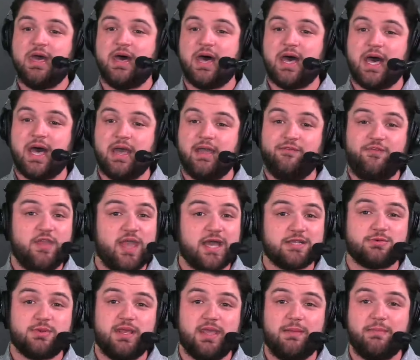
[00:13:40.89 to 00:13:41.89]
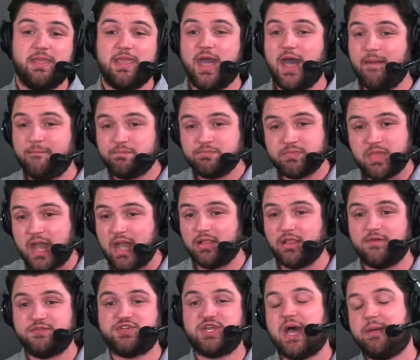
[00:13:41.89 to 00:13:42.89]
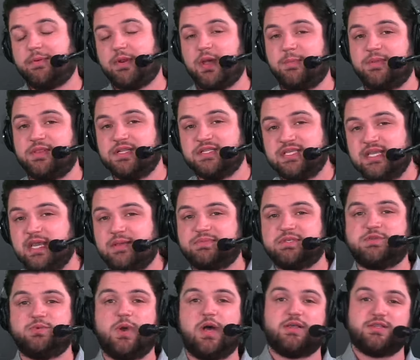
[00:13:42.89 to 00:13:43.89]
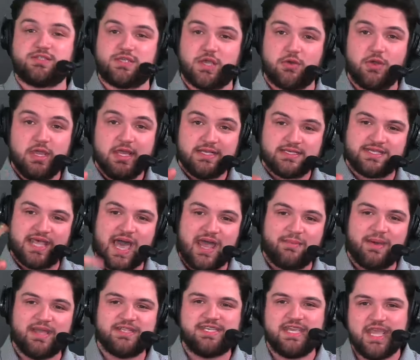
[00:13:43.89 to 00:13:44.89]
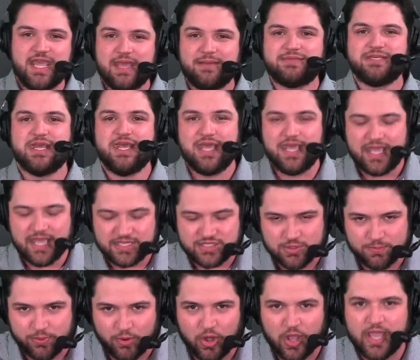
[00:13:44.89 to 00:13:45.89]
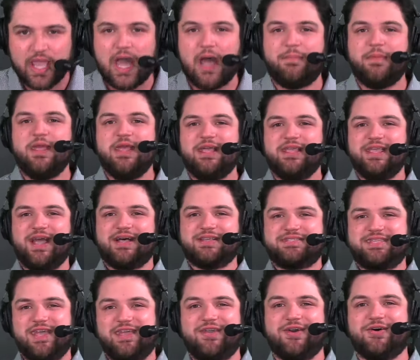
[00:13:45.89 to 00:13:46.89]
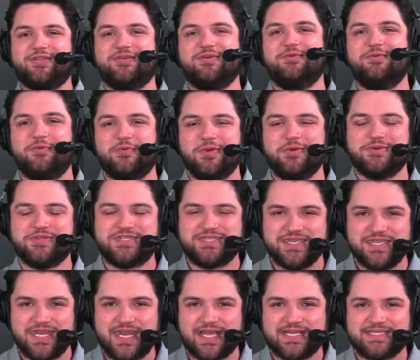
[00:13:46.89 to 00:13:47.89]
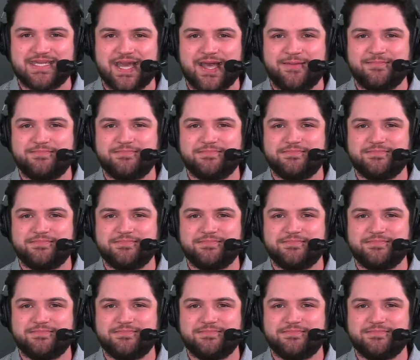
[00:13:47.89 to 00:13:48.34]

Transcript: If you guys want to hit me up, I love chopping up in the DMs as well. So slide in my DMs, hit your boy up. Y'all stay golden. We will see you next time.